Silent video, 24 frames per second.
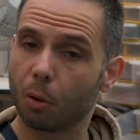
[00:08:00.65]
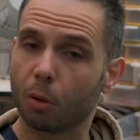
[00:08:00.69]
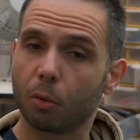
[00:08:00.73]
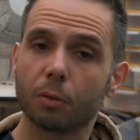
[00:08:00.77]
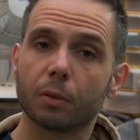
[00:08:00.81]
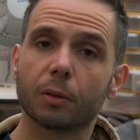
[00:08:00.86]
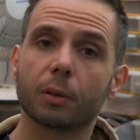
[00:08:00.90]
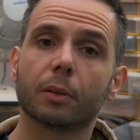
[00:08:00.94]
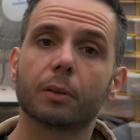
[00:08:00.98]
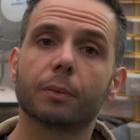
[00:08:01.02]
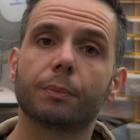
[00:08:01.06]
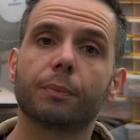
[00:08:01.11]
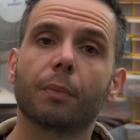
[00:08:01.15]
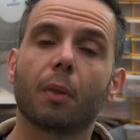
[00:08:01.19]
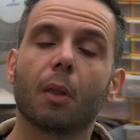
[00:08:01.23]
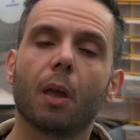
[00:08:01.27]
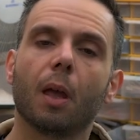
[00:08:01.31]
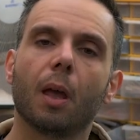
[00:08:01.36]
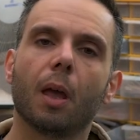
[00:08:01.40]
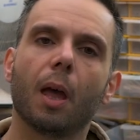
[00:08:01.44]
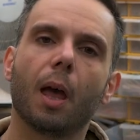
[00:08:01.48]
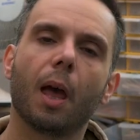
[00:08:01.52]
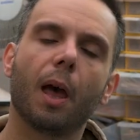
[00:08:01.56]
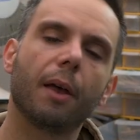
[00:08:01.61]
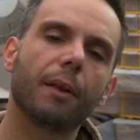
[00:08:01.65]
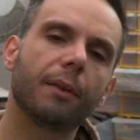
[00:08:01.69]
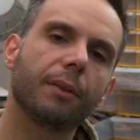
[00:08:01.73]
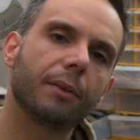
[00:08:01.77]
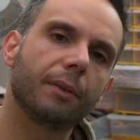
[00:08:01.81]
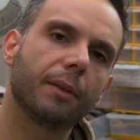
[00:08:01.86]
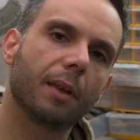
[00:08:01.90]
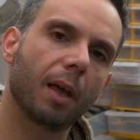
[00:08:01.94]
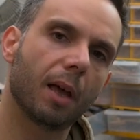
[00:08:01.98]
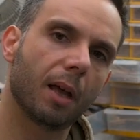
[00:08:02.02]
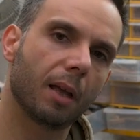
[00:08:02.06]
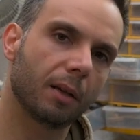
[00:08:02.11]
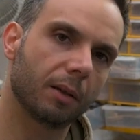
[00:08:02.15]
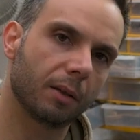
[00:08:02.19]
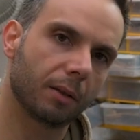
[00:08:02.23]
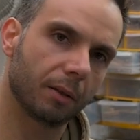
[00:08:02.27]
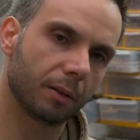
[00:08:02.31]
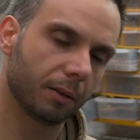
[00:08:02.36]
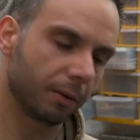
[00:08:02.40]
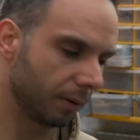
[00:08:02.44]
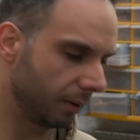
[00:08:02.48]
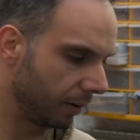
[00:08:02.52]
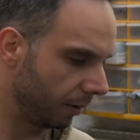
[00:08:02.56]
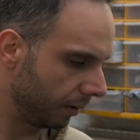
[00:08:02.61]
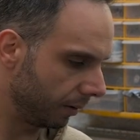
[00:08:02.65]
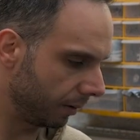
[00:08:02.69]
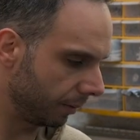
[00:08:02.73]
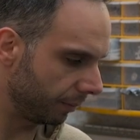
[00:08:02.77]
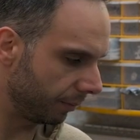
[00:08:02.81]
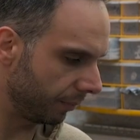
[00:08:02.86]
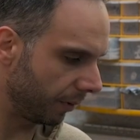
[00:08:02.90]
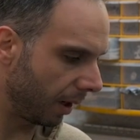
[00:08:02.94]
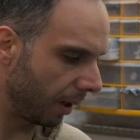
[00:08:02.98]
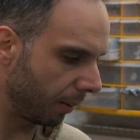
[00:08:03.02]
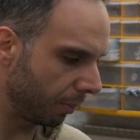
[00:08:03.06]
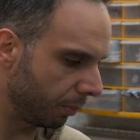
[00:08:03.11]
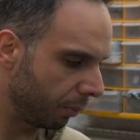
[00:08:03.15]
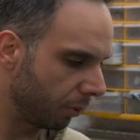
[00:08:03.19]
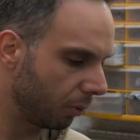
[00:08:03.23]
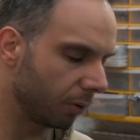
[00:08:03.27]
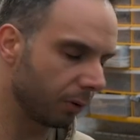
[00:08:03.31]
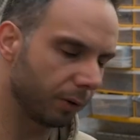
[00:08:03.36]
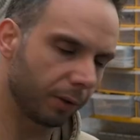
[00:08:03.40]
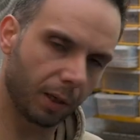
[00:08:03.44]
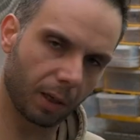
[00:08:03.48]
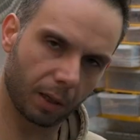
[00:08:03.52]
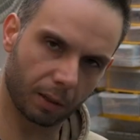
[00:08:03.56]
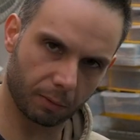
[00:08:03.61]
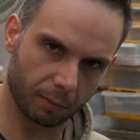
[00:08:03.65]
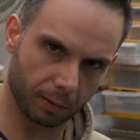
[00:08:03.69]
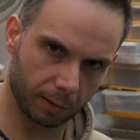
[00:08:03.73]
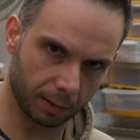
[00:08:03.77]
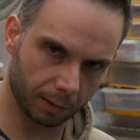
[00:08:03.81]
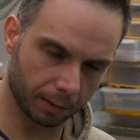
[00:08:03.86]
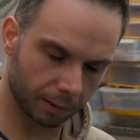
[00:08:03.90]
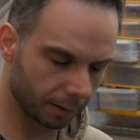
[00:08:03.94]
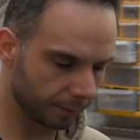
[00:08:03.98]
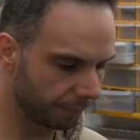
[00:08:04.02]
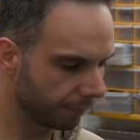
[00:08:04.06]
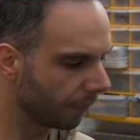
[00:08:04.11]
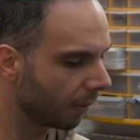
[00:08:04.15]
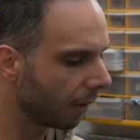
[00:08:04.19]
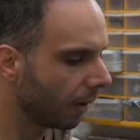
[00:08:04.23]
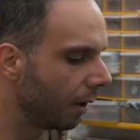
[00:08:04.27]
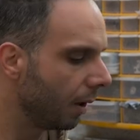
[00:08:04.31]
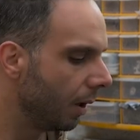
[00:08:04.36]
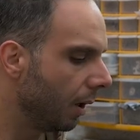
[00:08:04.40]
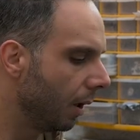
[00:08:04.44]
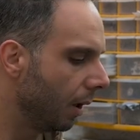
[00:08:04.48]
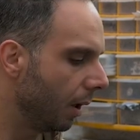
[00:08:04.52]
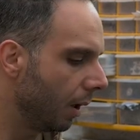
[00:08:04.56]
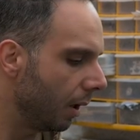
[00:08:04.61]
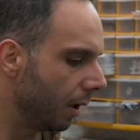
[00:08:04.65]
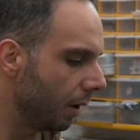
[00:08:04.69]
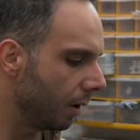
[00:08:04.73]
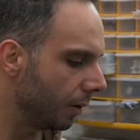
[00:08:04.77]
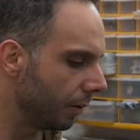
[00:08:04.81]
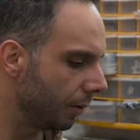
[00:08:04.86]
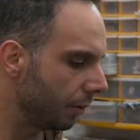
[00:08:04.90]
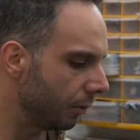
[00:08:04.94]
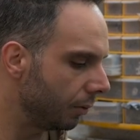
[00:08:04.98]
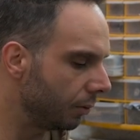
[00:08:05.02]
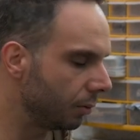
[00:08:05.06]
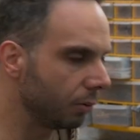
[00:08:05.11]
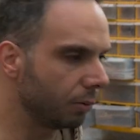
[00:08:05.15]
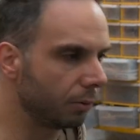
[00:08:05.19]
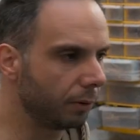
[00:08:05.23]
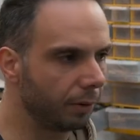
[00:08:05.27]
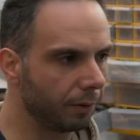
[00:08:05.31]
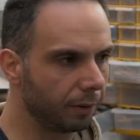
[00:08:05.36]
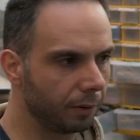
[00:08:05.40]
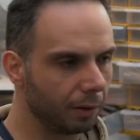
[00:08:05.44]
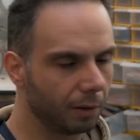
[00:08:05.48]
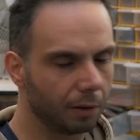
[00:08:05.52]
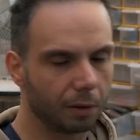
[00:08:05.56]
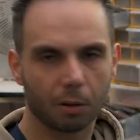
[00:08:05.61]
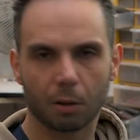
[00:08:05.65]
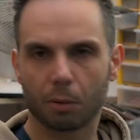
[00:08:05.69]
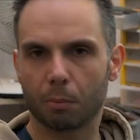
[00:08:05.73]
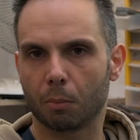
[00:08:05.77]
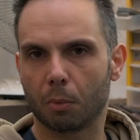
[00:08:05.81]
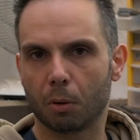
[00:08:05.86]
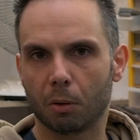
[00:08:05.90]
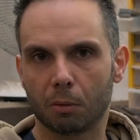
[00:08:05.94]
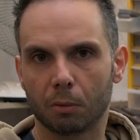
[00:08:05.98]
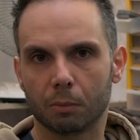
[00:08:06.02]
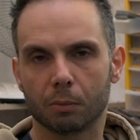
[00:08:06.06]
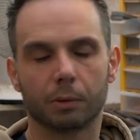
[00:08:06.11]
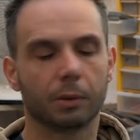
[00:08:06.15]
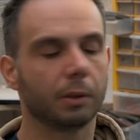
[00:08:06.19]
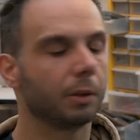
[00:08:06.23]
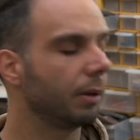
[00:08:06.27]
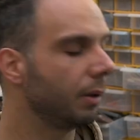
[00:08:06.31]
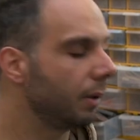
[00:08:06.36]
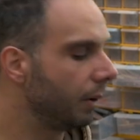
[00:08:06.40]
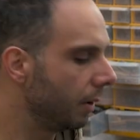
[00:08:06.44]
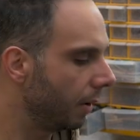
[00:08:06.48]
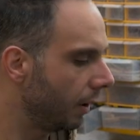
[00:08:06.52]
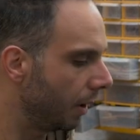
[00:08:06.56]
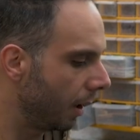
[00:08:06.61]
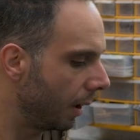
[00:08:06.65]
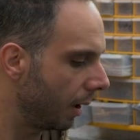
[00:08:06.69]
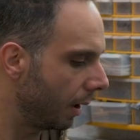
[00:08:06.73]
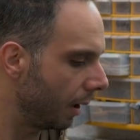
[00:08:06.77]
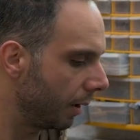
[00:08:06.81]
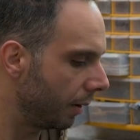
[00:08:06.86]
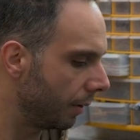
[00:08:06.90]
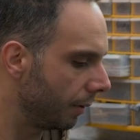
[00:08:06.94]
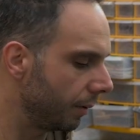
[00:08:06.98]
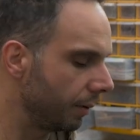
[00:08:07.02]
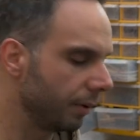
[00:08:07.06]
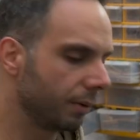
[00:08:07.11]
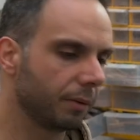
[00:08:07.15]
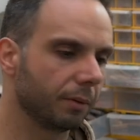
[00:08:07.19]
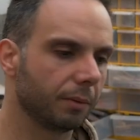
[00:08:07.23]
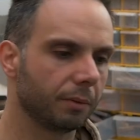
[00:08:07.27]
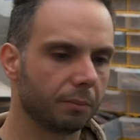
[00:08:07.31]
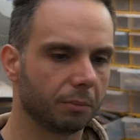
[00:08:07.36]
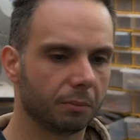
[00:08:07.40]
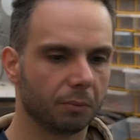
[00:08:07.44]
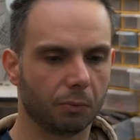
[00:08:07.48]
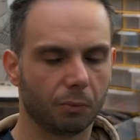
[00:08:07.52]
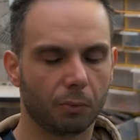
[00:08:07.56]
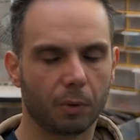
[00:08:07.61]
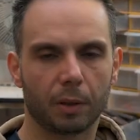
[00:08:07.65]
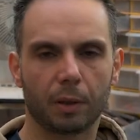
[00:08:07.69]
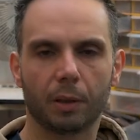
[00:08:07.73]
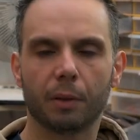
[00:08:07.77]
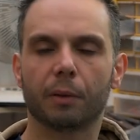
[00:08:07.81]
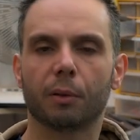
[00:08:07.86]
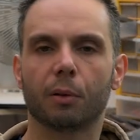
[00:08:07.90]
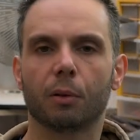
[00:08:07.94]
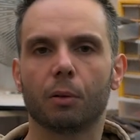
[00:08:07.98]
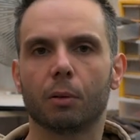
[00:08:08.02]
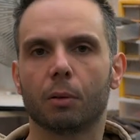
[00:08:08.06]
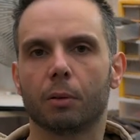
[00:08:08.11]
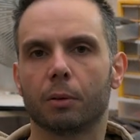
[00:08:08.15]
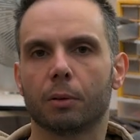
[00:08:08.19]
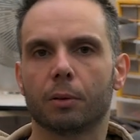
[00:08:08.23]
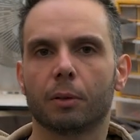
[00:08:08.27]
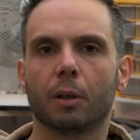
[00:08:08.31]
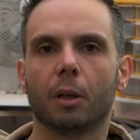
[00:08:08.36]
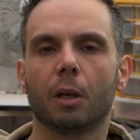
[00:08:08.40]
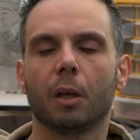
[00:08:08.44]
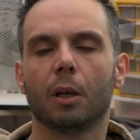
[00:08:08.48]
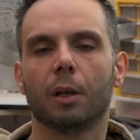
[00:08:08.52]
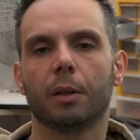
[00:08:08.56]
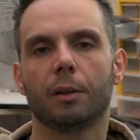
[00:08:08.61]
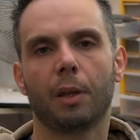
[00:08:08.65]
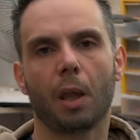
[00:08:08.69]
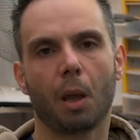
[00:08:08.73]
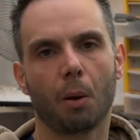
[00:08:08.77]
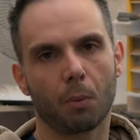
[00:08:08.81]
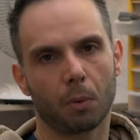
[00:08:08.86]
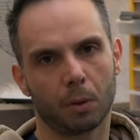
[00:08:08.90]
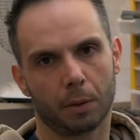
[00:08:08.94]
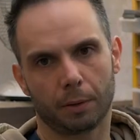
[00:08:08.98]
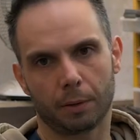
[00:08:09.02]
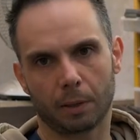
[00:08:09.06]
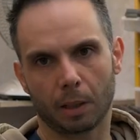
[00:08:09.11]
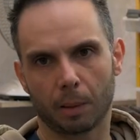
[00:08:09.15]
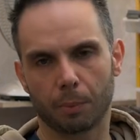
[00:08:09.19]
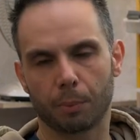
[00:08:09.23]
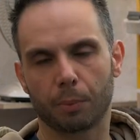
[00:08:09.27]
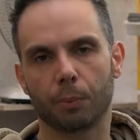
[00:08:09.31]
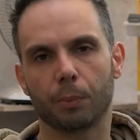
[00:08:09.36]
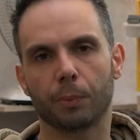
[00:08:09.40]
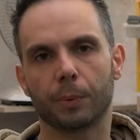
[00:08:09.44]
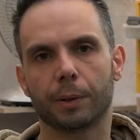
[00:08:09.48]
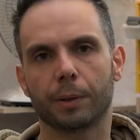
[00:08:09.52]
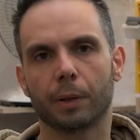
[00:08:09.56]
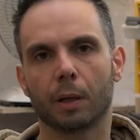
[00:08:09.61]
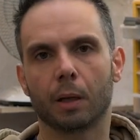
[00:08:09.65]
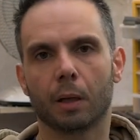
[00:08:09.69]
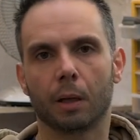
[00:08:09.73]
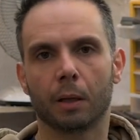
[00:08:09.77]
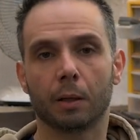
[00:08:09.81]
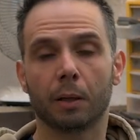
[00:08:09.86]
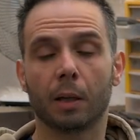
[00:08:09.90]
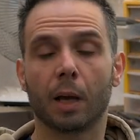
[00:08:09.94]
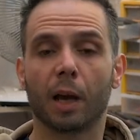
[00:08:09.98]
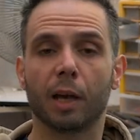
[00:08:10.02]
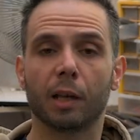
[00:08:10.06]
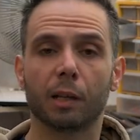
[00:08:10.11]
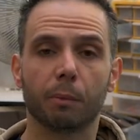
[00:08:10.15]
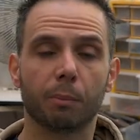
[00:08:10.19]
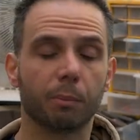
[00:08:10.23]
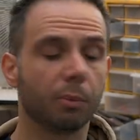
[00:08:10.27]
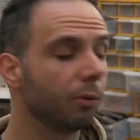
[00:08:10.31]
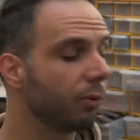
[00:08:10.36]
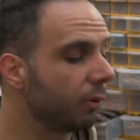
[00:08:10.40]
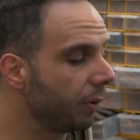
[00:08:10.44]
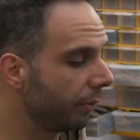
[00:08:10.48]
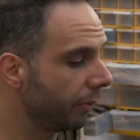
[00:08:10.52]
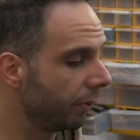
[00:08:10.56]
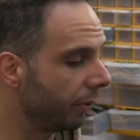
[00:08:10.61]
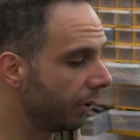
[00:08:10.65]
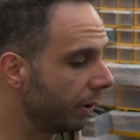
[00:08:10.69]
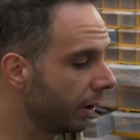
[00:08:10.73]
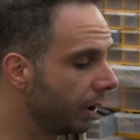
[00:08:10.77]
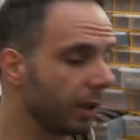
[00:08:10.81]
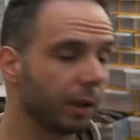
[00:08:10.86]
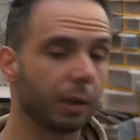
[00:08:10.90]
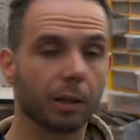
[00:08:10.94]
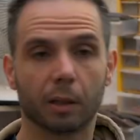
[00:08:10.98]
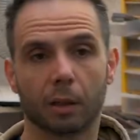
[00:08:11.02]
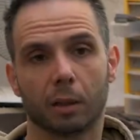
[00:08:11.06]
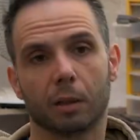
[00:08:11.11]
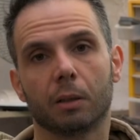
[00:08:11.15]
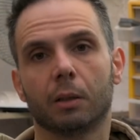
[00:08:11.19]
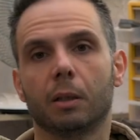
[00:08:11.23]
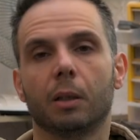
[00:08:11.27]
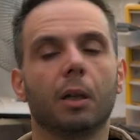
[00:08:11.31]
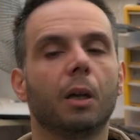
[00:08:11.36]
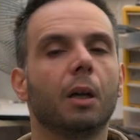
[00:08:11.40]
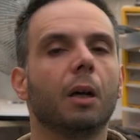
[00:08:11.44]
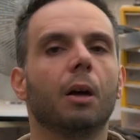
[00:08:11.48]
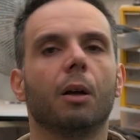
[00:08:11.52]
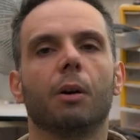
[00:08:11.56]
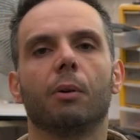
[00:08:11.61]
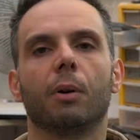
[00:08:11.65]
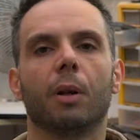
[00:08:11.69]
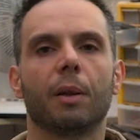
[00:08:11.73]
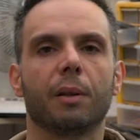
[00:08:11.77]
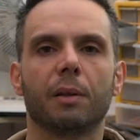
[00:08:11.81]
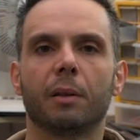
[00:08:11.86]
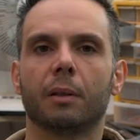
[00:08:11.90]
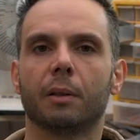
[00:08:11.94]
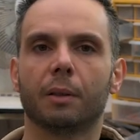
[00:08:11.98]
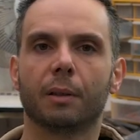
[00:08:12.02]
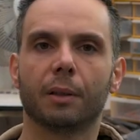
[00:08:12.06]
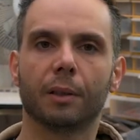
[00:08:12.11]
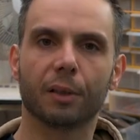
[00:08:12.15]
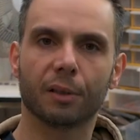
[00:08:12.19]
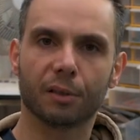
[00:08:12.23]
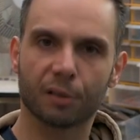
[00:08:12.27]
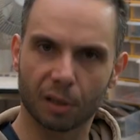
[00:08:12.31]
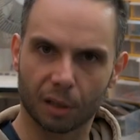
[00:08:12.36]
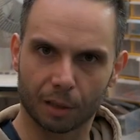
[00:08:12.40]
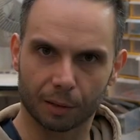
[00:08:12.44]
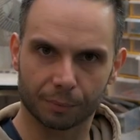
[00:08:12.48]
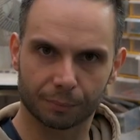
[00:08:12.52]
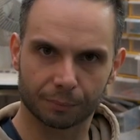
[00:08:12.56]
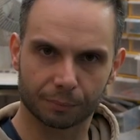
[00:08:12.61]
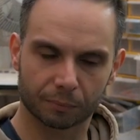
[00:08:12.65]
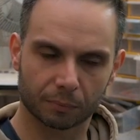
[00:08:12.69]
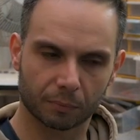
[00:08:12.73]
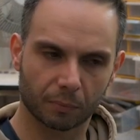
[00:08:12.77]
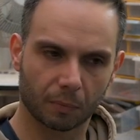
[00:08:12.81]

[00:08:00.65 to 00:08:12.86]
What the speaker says: mold, and then they pour the acrylic into the silicone mold, and when it's cured, they will end up with a nice, beautiful, clear resin guitar.